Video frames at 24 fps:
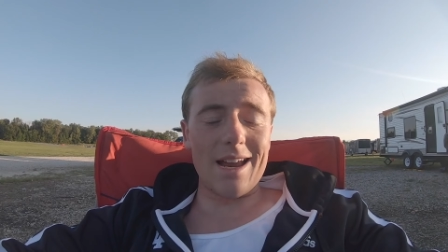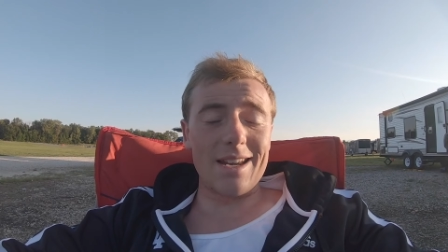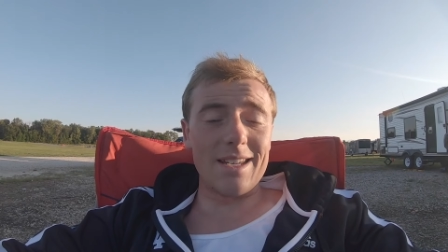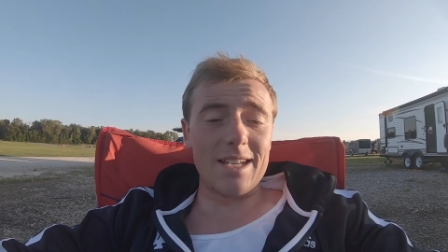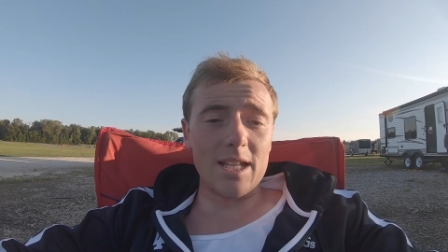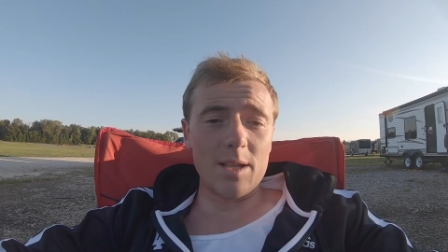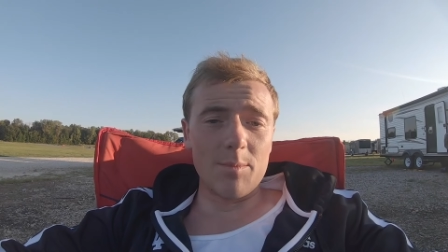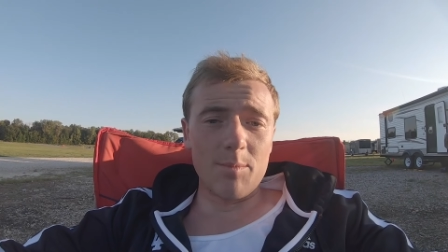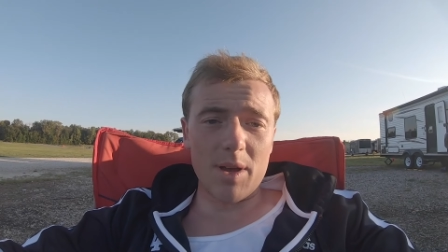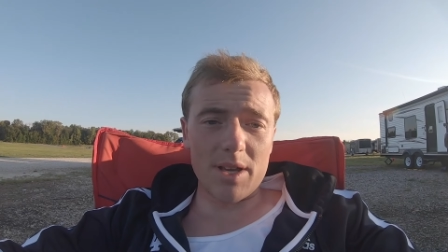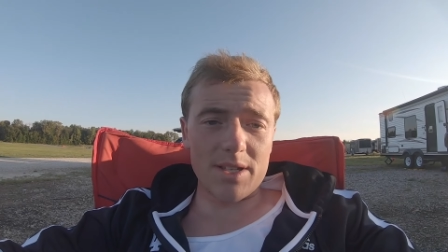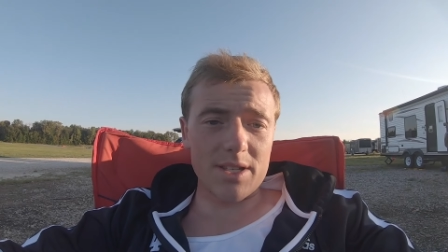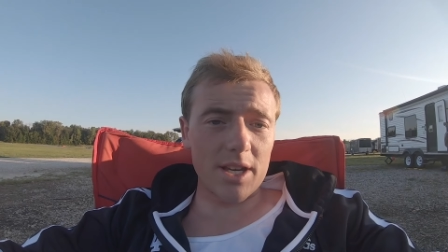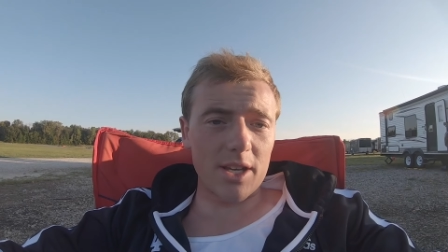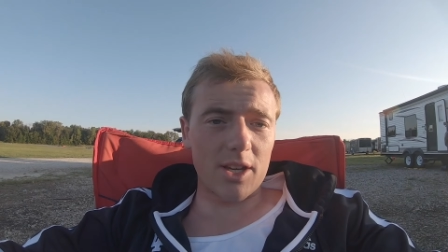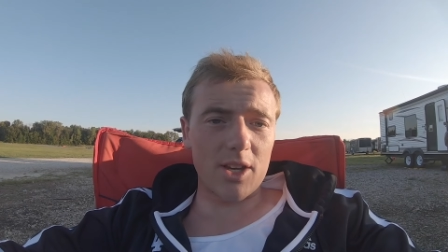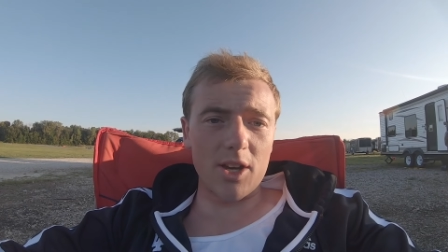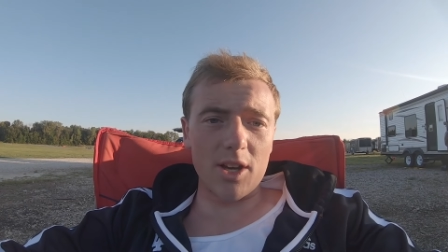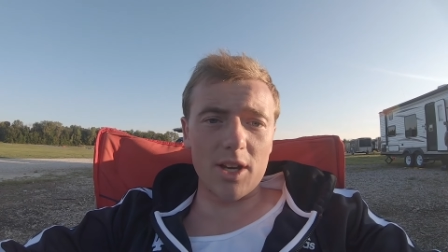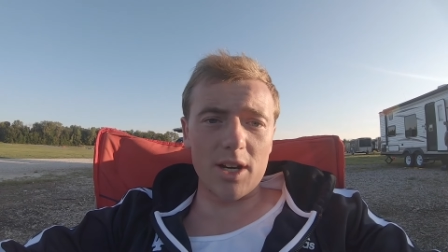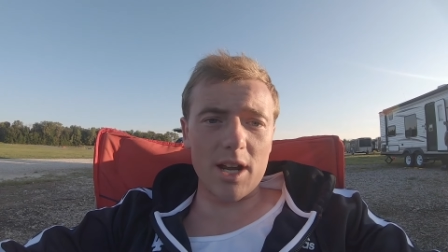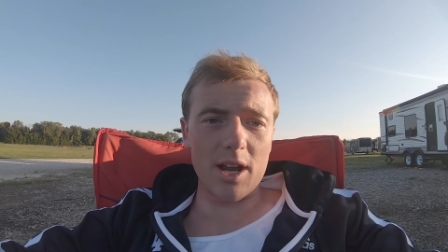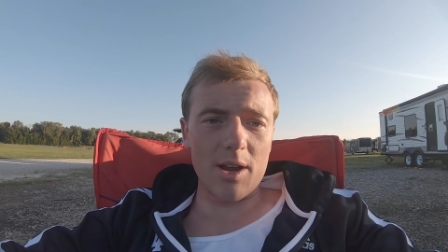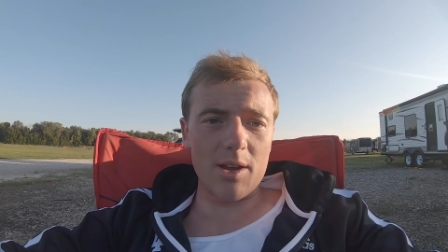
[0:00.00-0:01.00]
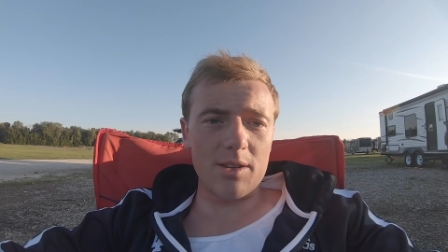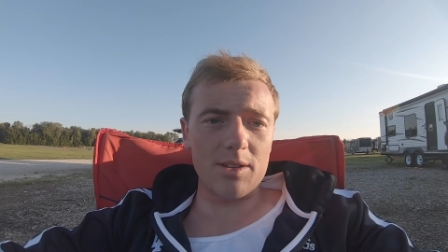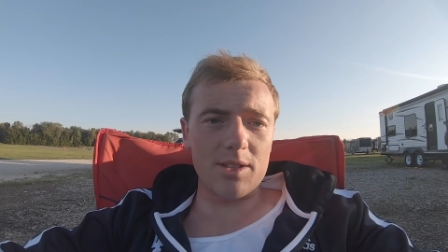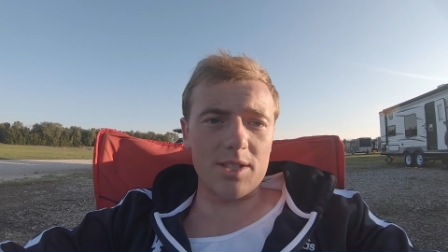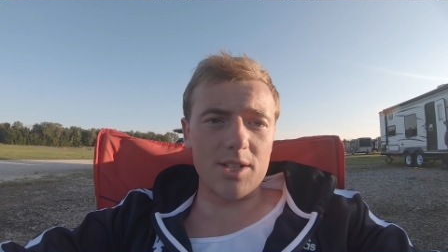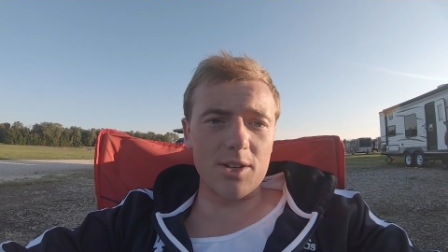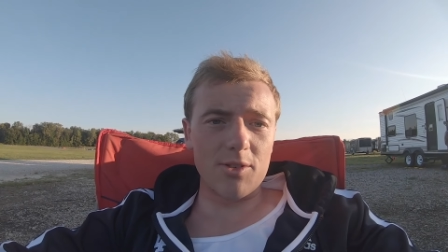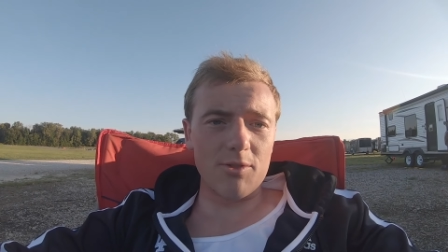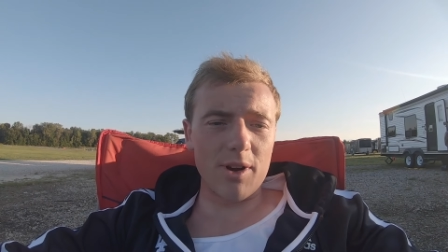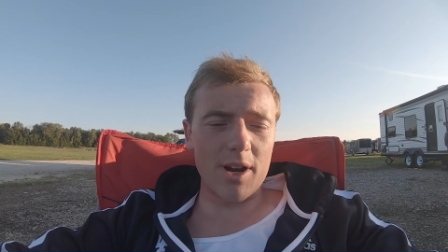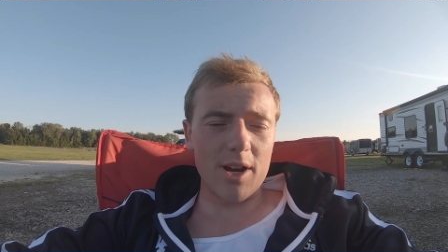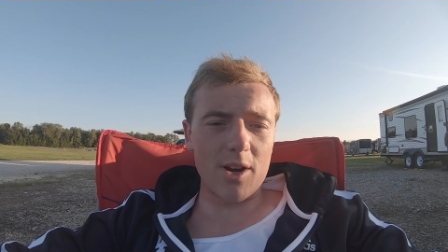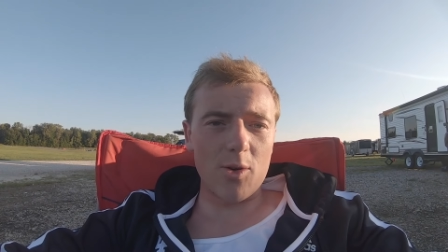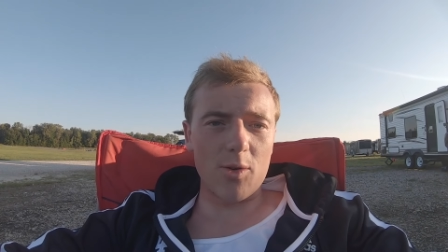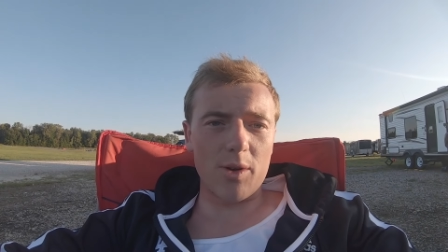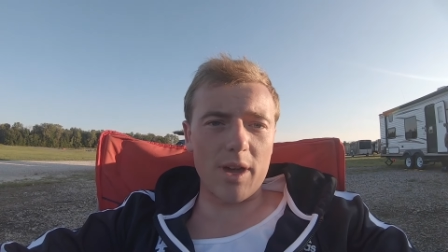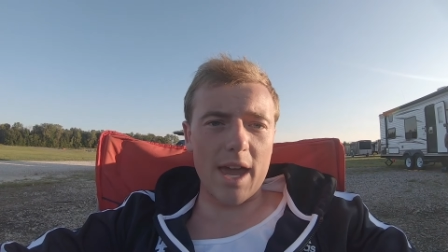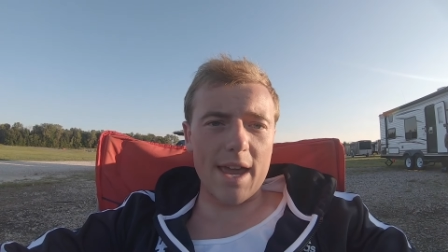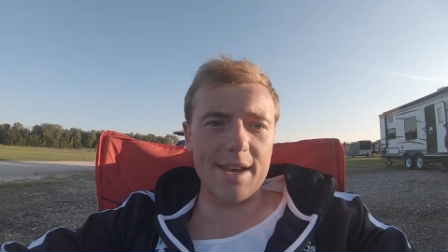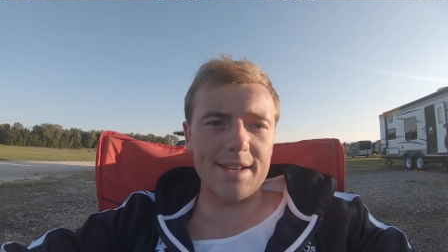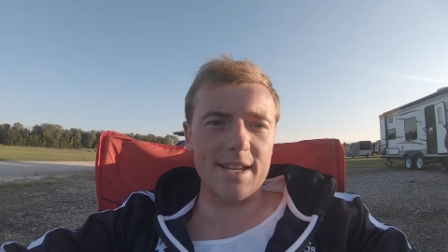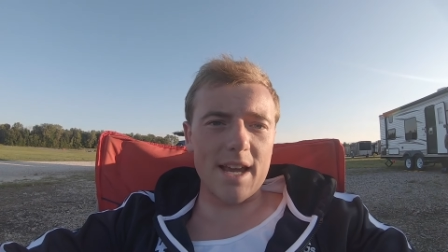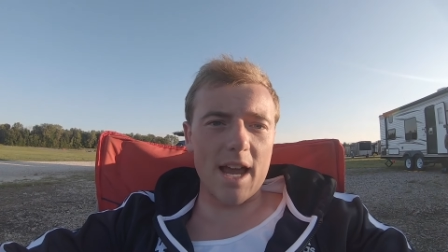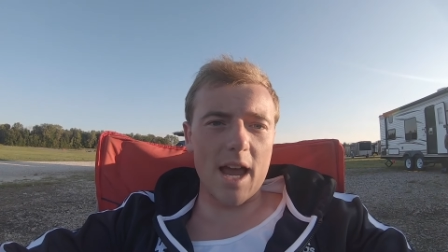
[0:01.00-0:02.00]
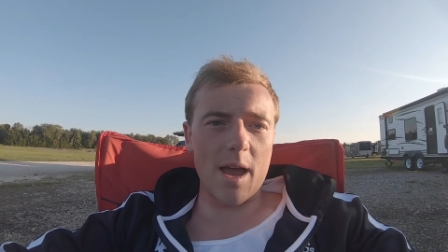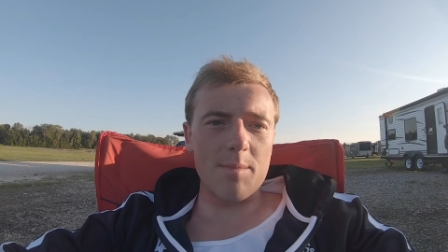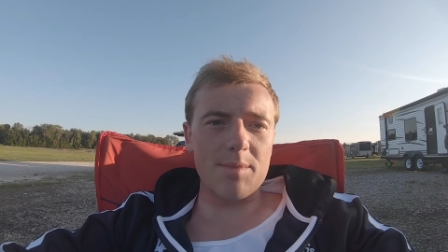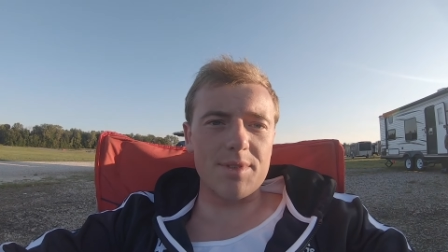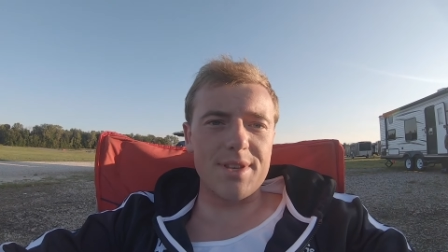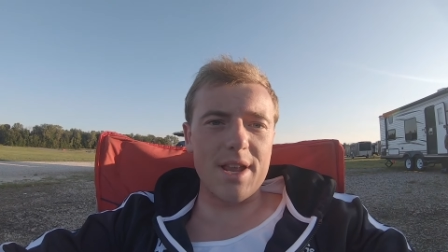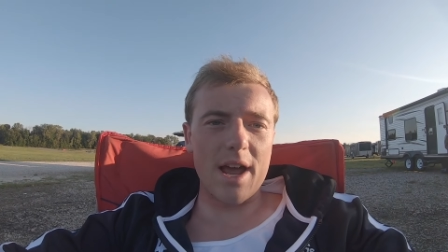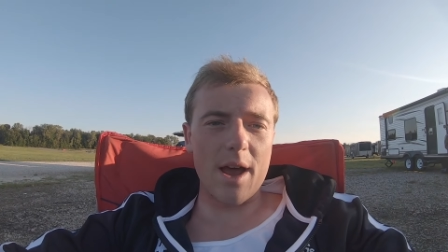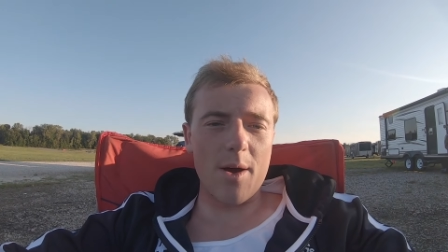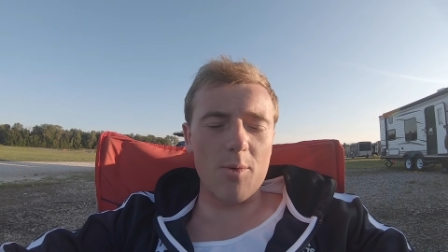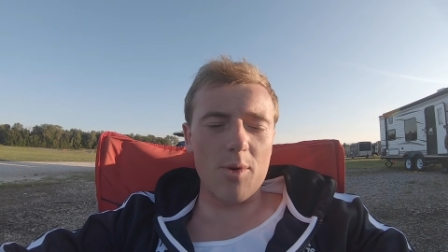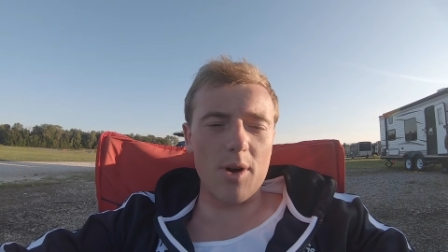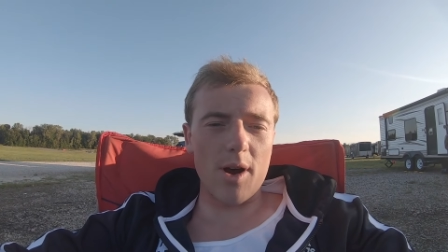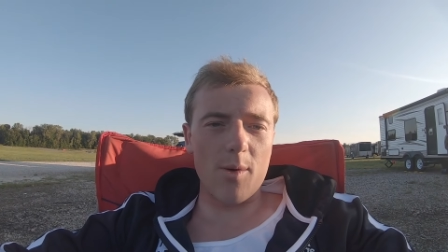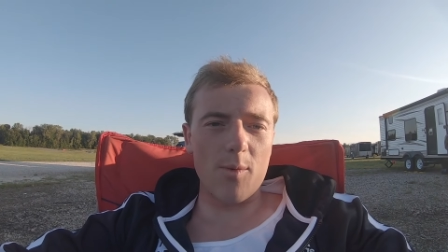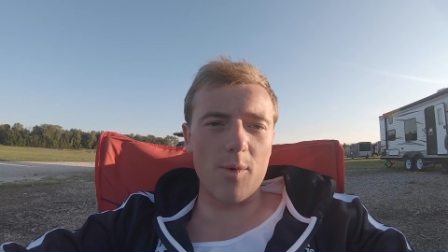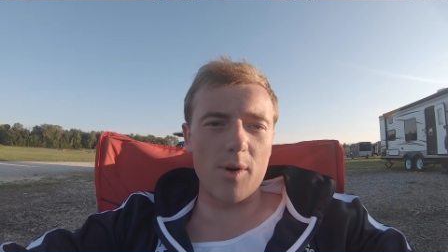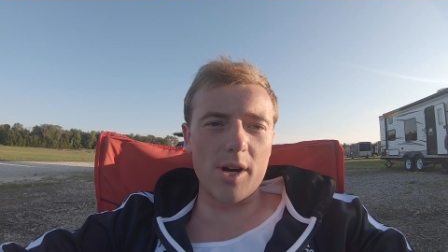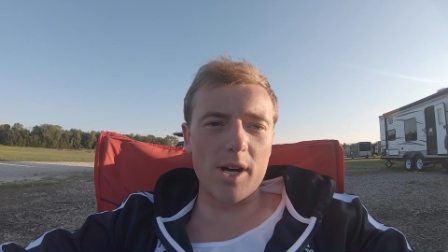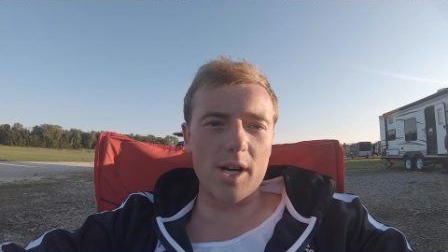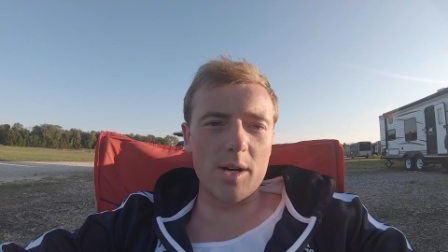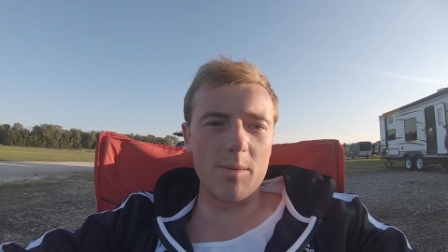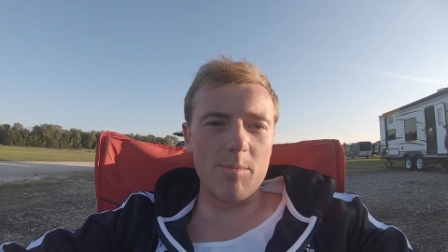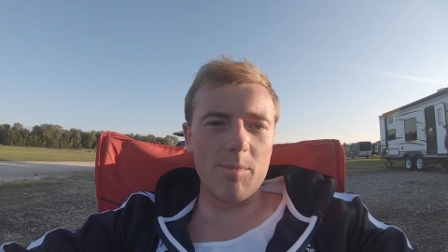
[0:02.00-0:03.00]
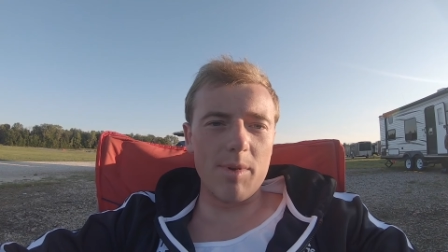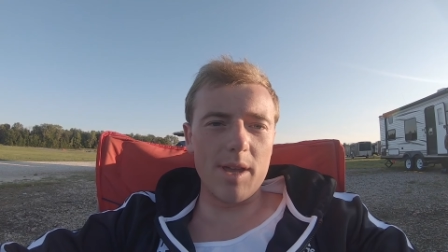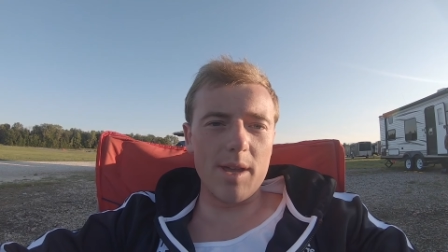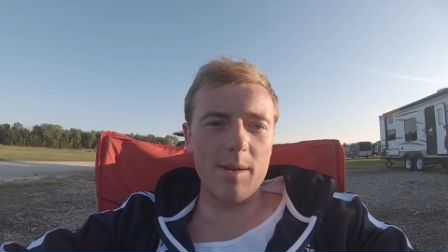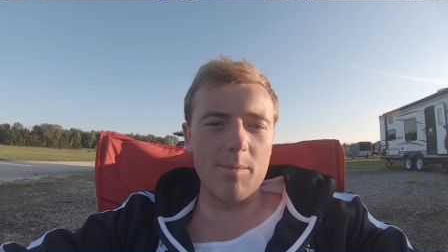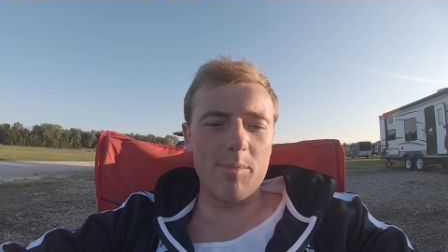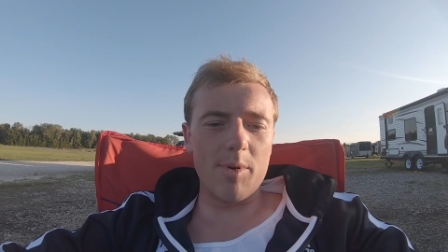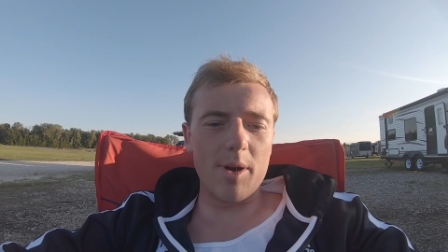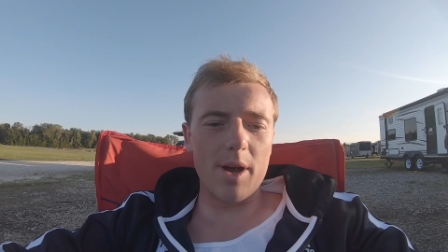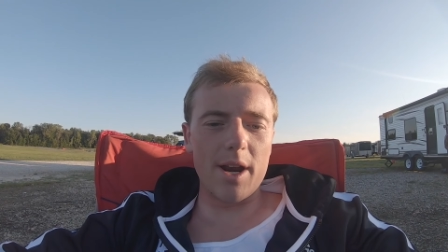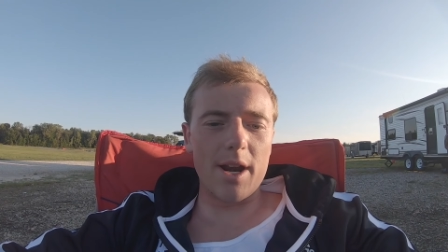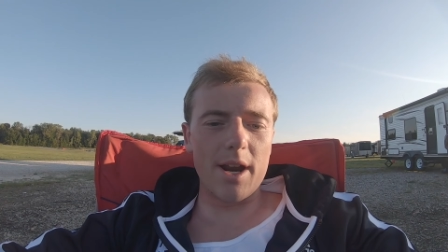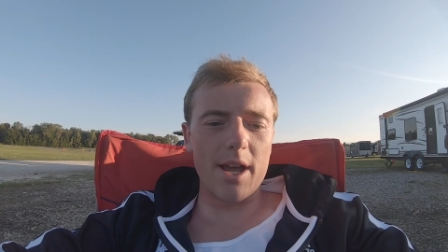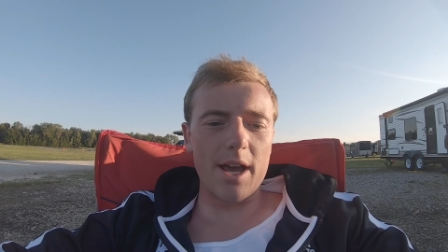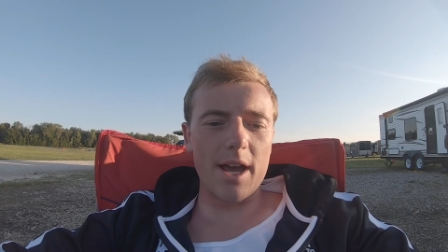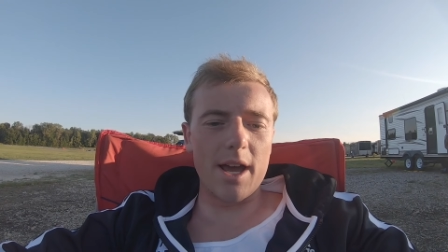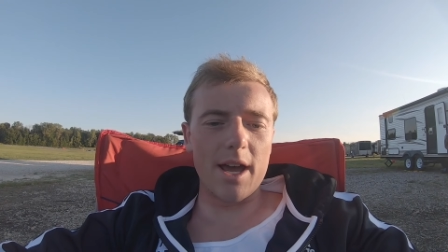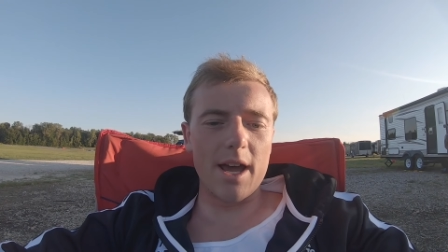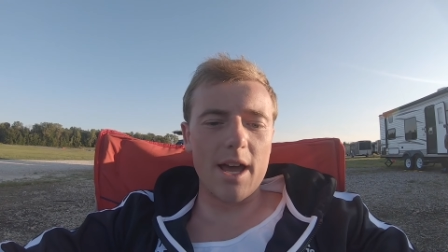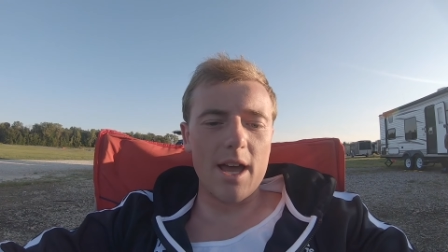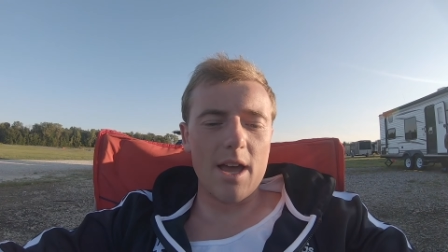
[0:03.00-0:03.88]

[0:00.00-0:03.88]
I did the best I could. I still ran okay times, not where I wanted to be, but uh,